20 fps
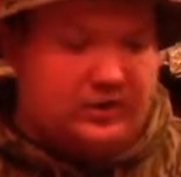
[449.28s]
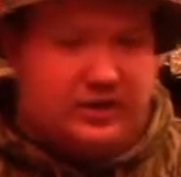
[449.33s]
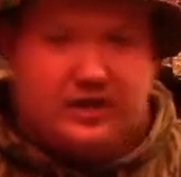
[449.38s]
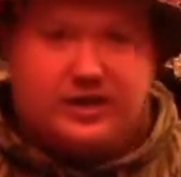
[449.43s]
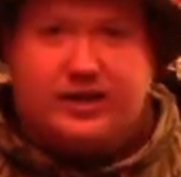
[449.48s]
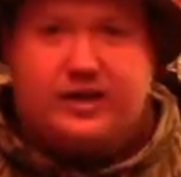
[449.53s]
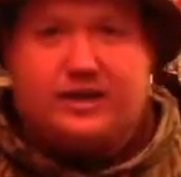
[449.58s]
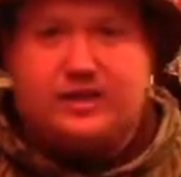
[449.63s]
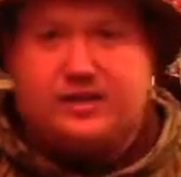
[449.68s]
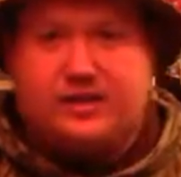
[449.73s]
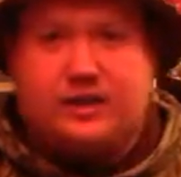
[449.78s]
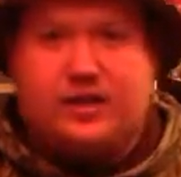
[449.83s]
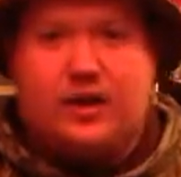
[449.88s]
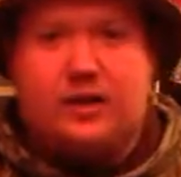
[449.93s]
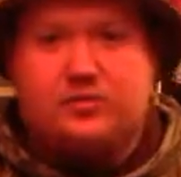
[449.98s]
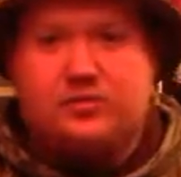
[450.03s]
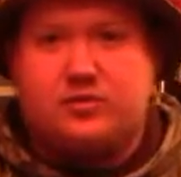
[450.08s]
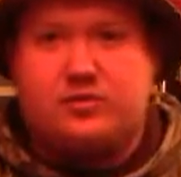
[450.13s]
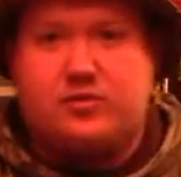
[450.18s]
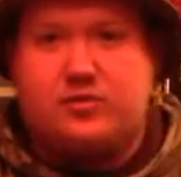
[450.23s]
it is an
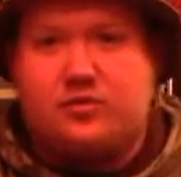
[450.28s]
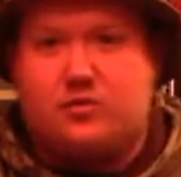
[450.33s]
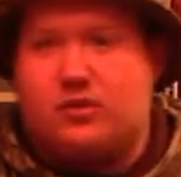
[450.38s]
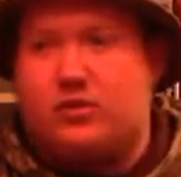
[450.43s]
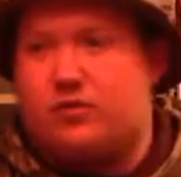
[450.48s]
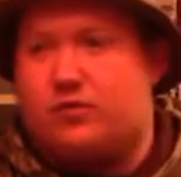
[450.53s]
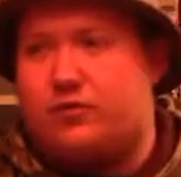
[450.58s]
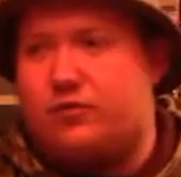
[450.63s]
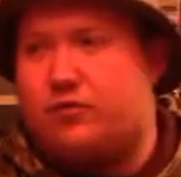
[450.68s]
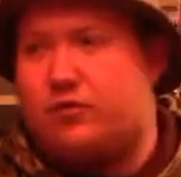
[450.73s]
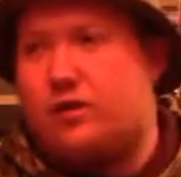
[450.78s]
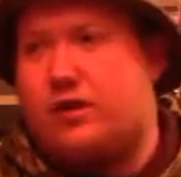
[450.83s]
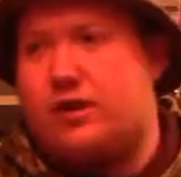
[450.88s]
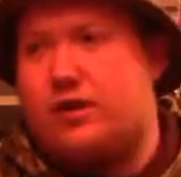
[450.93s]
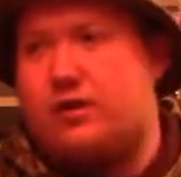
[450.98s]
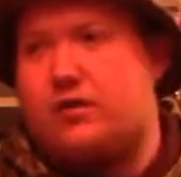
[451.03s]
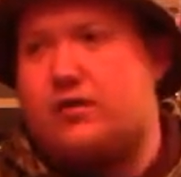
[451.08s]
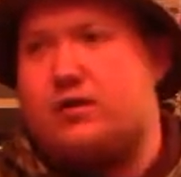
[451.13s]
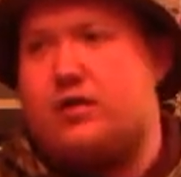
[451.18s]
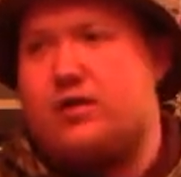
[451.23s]
absolutely beautiful
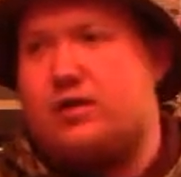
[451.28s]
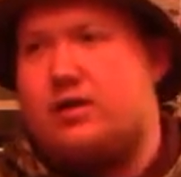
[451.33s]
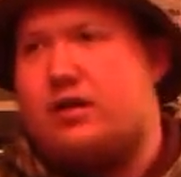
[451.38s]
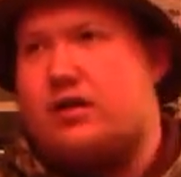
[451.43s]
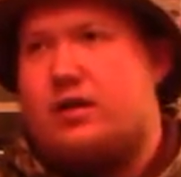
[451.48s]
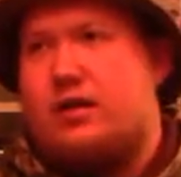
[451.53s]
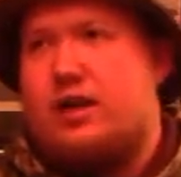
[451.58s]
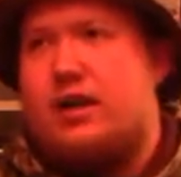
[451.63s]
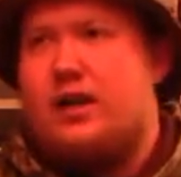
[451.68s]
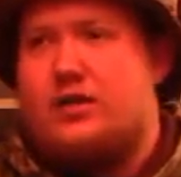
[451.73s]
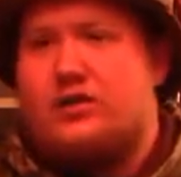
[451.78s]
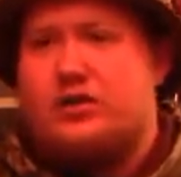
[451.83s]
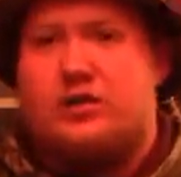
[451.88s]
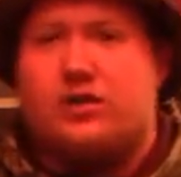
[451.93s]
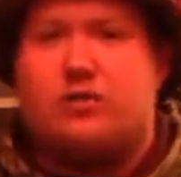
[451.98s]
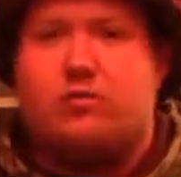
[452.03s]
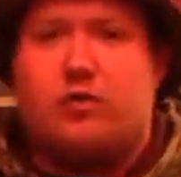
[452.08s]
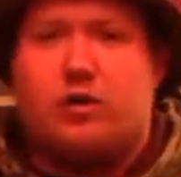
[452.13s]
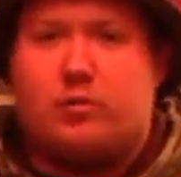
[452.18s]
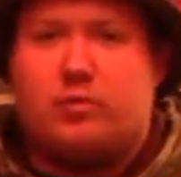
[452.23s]
rod, and it's
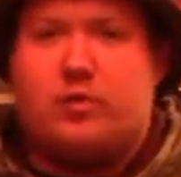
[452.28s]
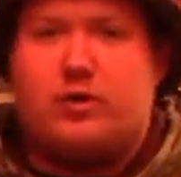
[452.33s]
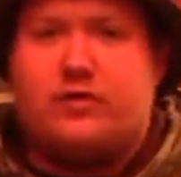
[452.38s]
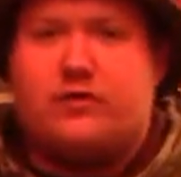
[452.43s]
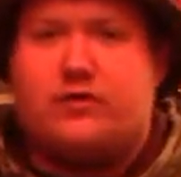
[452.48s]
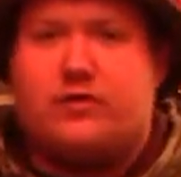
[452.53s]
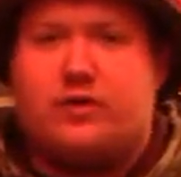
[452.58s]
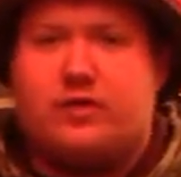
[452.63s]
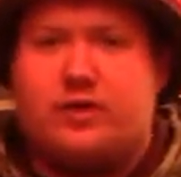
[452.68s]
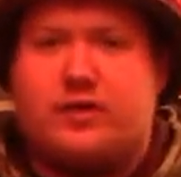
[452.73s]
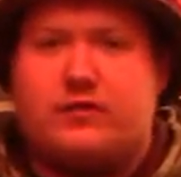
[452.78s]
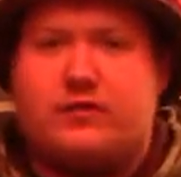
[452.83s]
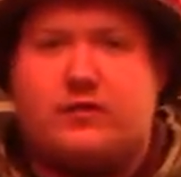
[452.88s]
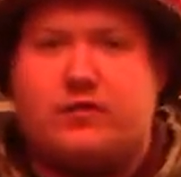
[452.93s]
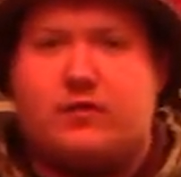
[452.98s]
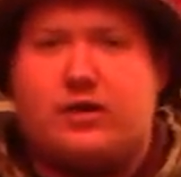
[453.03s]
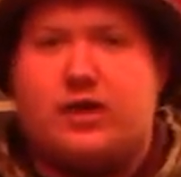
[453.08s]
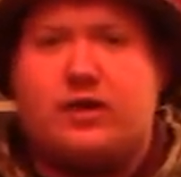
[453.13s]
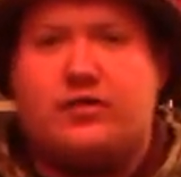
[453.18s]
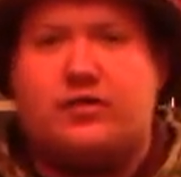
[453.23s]
going to work perfectly for
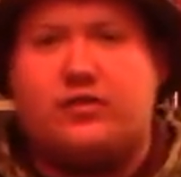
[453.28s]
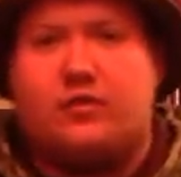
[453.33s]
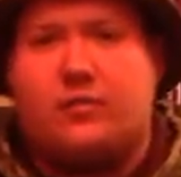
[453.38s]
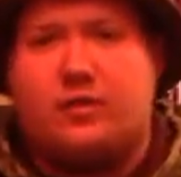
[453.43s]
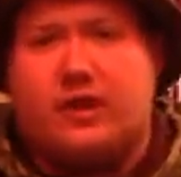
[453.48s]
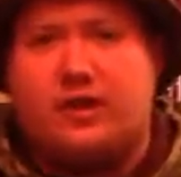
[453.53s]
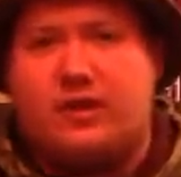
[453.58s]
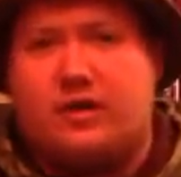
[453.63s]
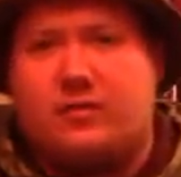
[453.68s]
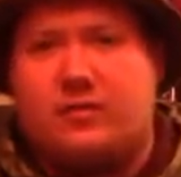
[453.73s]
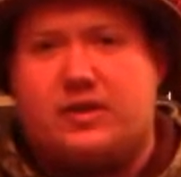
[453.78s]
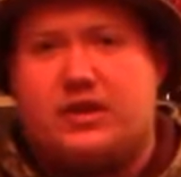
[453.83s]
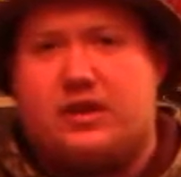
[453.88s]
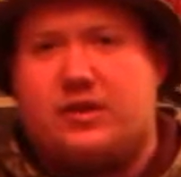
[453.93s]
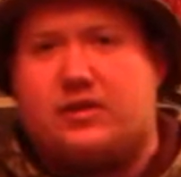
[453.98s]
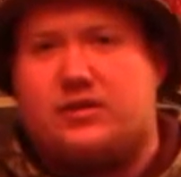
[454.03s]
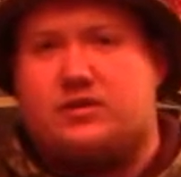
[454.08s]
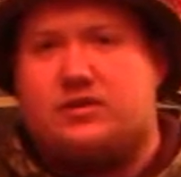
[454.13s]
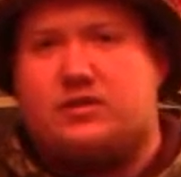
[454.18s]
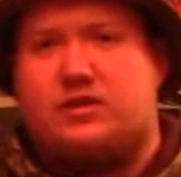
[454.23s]
when I throw my yum
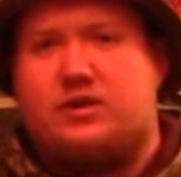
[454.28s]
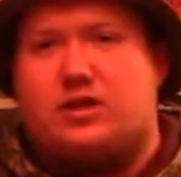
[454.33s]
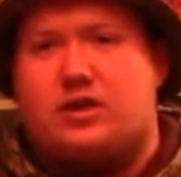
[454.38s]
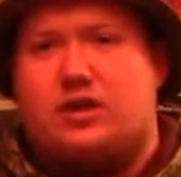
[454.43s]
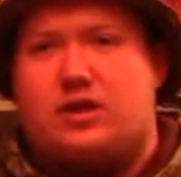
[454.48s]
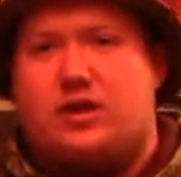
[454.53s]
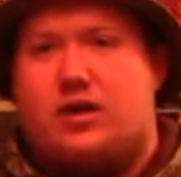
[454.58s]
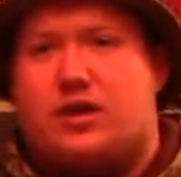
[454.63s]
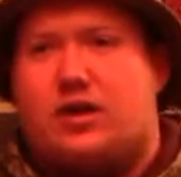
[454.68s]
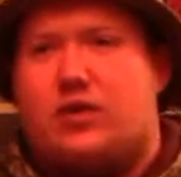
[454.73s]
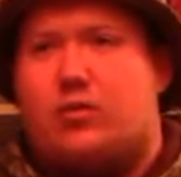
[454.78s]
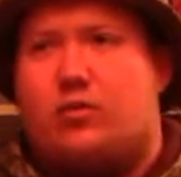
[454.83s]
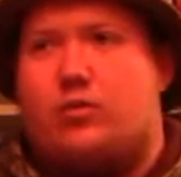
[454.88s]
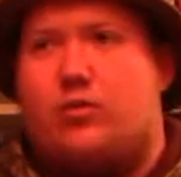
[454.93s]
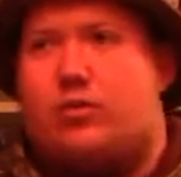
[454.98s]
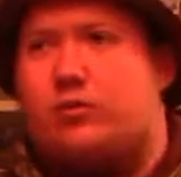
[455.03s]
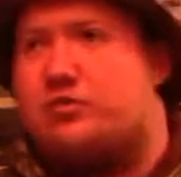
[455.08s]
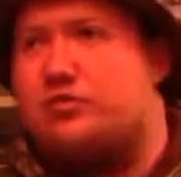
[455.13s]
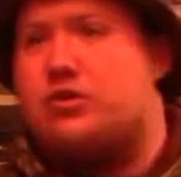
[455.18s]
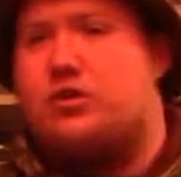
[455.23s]
dingers
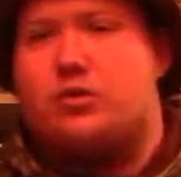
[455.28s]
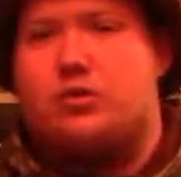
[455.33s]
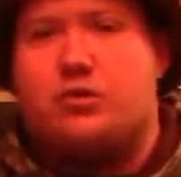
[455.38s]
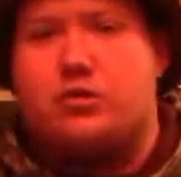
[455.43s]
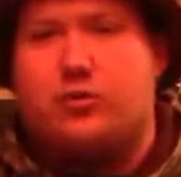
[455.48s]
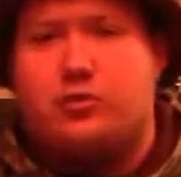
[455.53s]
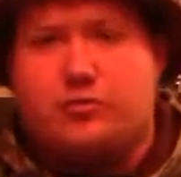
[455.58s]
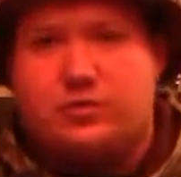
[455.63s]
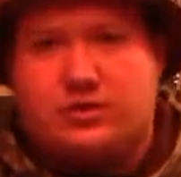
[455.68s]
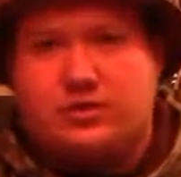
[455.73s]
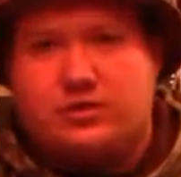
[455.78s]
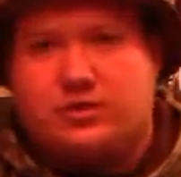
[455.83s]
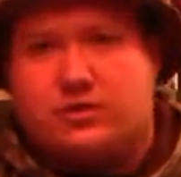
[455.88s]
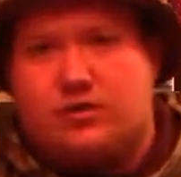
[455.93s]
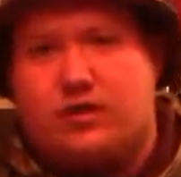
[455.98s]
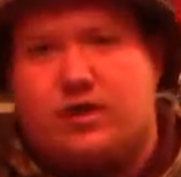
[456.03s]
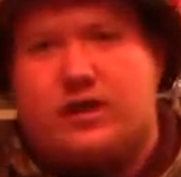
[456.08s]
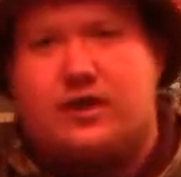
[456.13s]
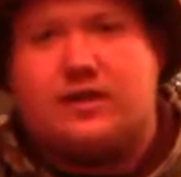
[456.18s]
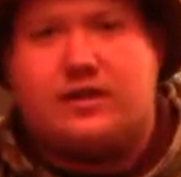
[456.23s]
or tubes
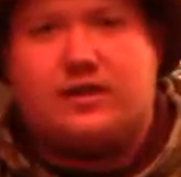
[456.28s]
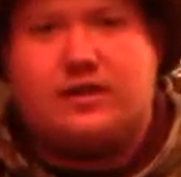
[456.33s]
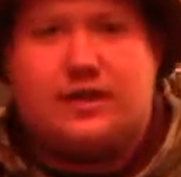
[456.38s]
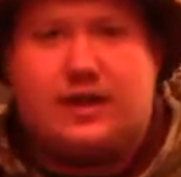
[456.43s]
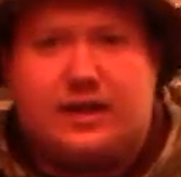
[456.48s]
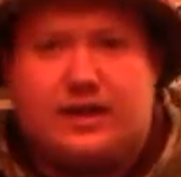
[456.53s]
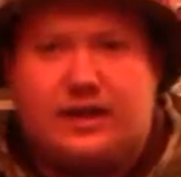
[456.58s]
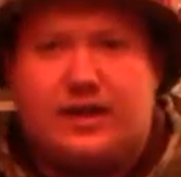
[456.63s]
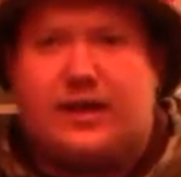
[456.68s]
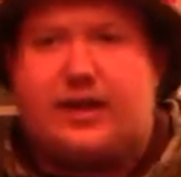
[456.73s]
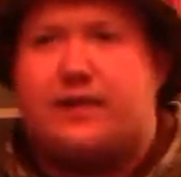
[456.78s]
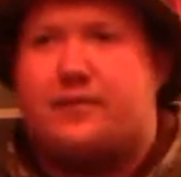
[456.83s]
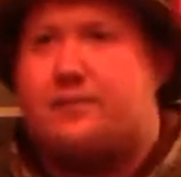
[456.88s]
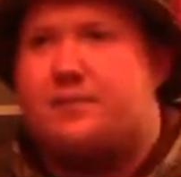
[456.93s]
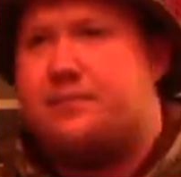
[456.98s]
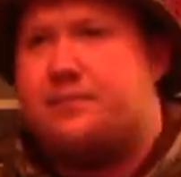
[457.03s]
or anything like that.